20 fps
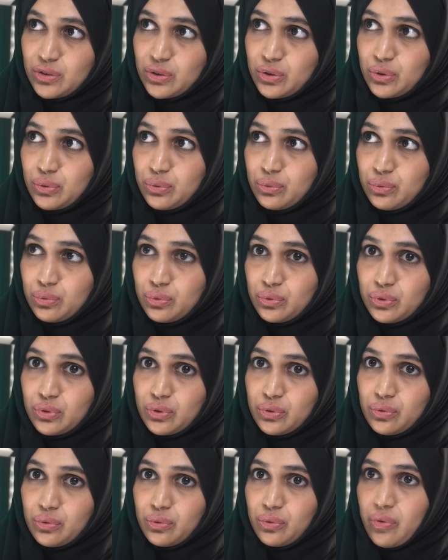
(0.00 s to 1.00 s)
2
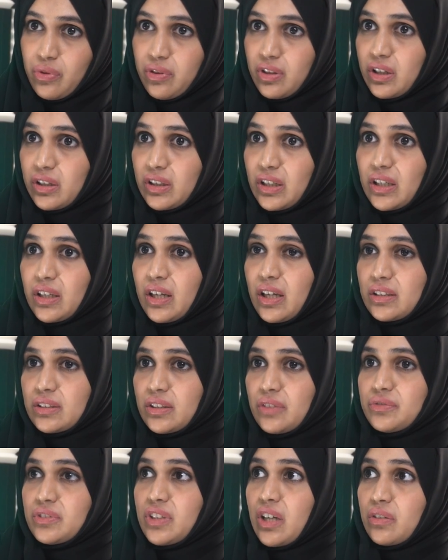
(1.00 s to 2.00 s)
to 30 days
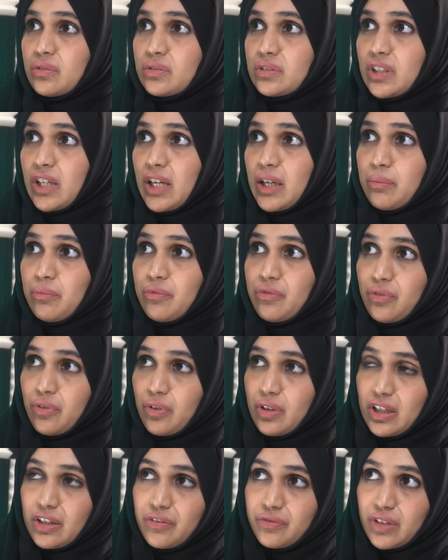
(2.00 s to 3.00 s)
of downtime for
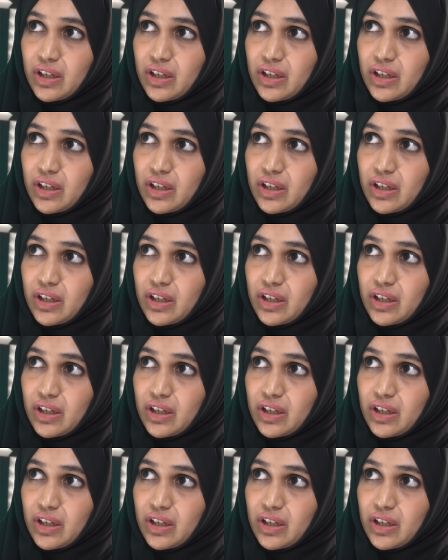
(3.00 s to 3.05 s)
lift